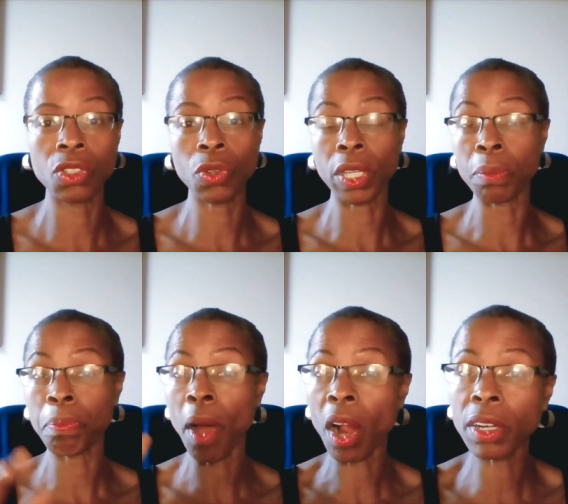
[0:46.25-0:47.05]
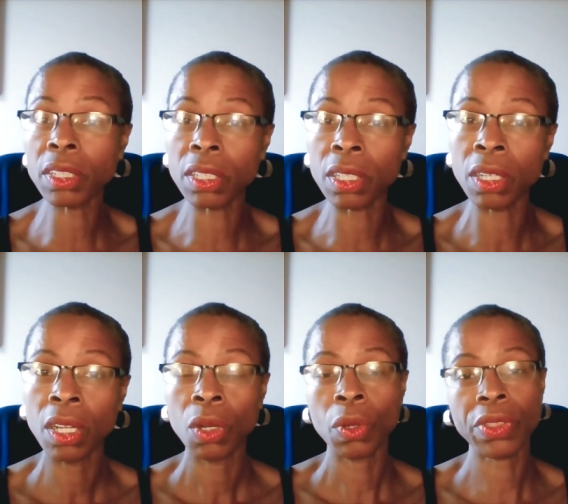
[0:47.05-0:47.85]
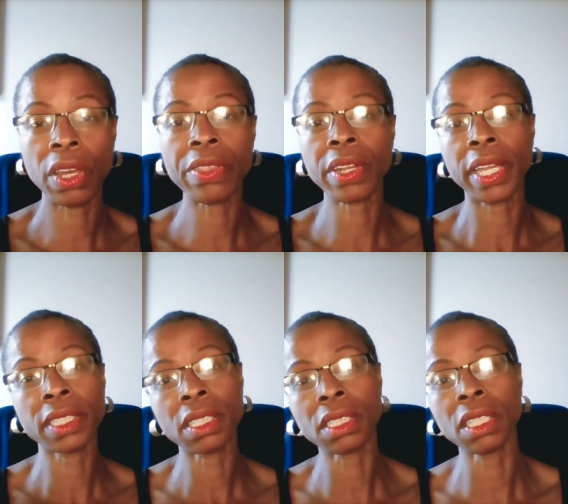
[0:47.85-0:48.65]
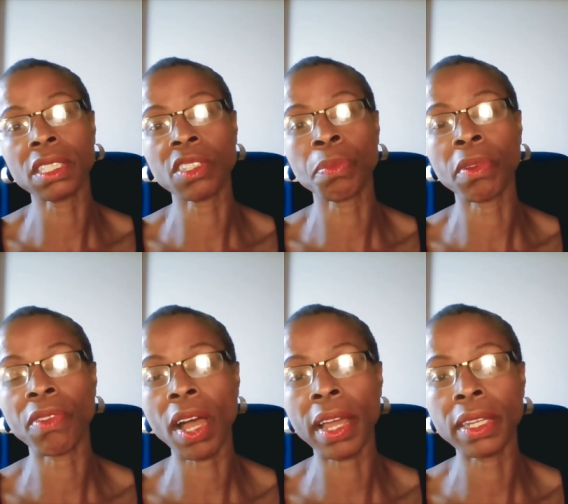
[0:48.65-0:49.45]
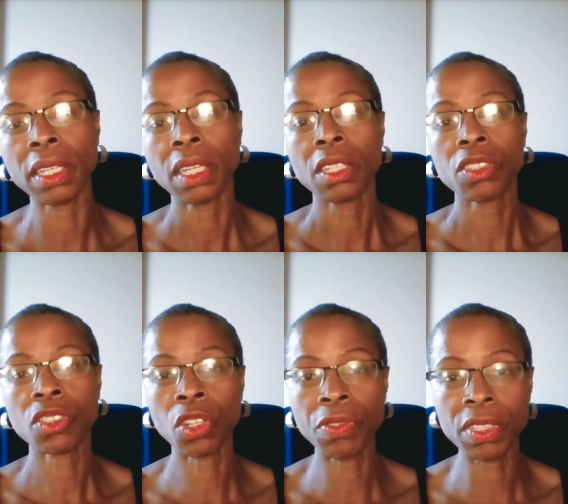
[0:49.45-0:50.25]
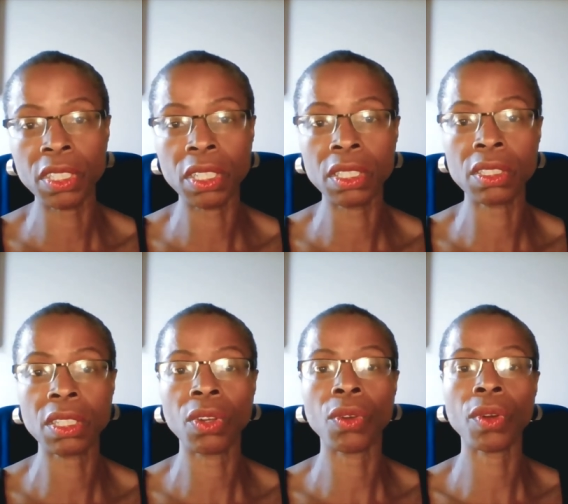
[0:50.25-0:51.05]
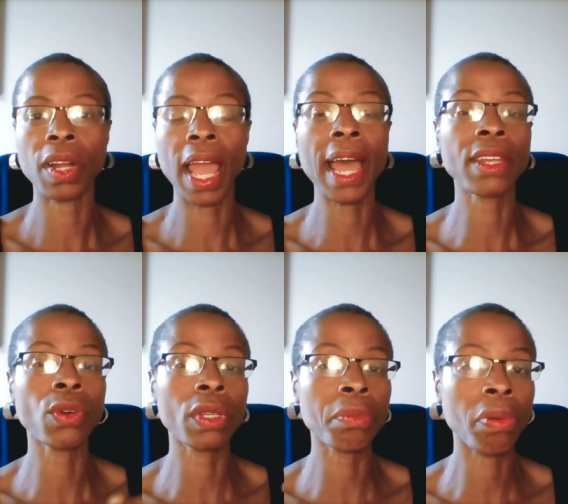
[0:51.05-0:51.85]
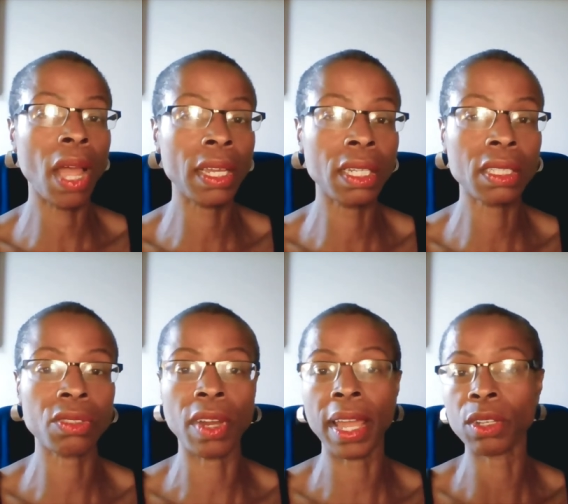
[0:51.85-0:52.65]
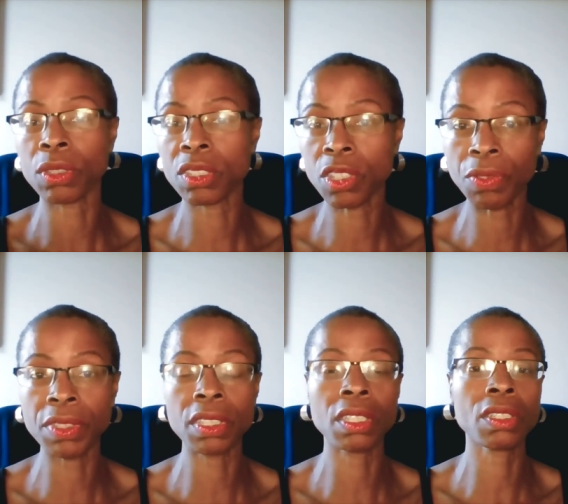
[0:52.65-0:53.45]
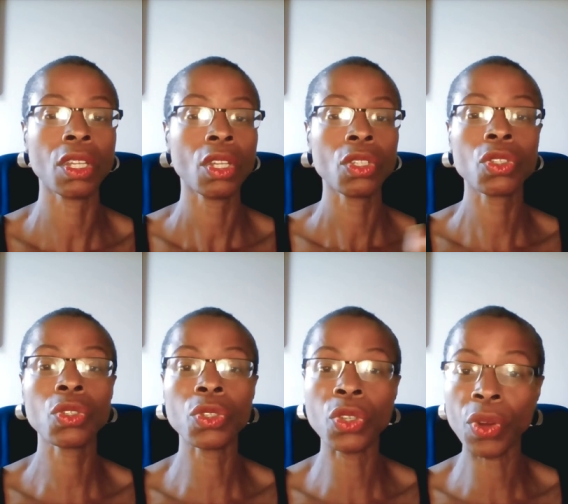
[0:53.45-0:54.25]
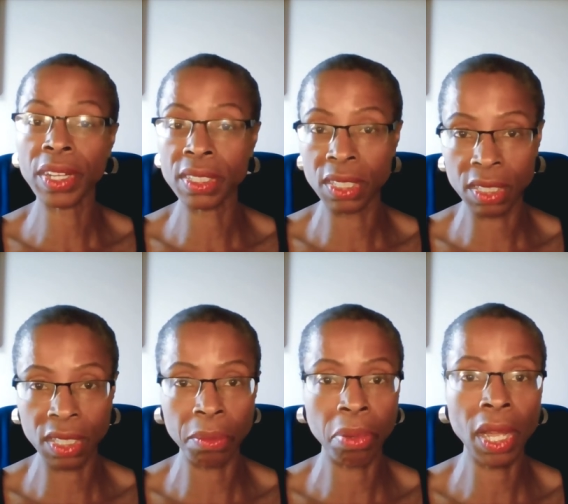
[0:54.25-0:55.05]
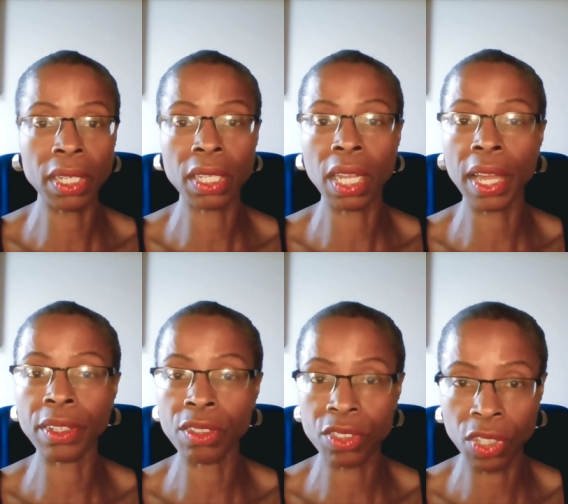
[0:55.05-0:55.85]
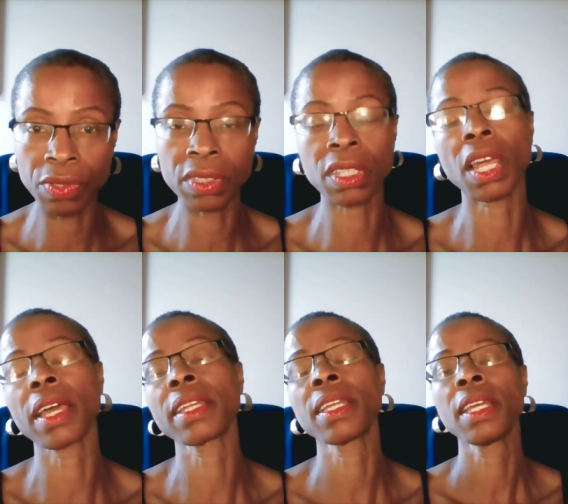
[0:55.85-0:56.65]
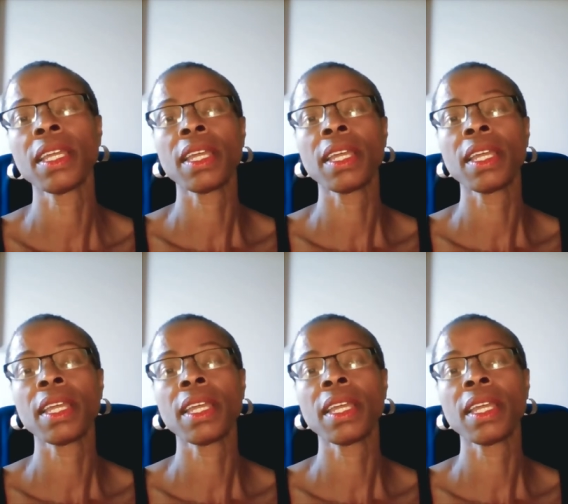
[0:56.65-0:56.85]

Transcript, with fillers: You can partner with other entities to provide services or add on products or add on services to your existing product line or service line.